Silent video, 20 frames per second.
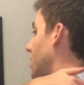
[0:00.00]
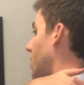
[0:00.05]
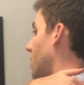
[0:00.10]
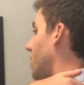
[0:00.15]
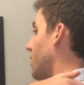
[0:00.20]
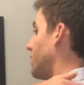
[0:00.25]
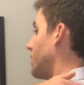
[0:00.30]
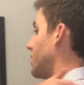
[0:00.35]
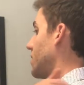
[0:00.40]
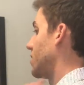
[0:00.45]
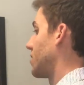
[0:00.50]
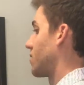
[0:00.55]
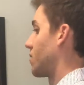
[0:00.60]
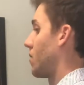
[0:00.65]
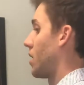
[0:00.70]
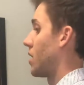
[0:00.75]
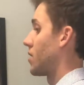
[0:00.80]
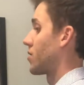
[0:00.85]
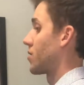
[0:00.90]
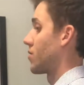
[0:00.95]
of these
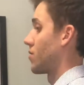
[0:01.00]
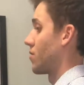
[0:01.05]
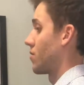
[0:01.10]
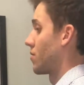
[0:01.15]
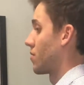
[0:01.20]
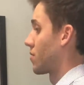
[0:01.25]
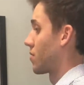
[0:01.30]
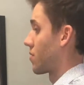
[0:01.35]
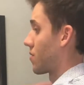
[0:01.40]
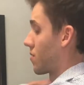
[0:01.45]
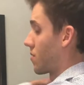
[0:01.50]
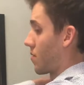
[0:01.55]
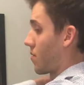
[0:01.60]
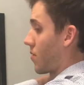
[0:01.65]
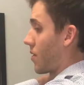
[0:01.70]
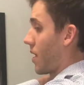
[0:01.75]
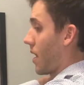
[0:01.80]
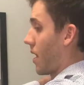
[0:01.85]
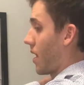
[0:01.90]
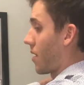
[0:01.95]
muscles,
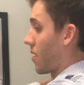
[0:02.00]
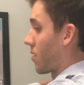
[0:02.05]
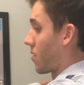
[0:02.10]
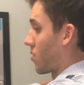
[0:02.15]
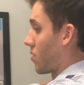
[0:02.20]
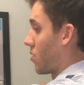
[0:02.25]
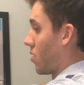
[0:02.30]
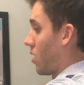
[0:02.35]
okay?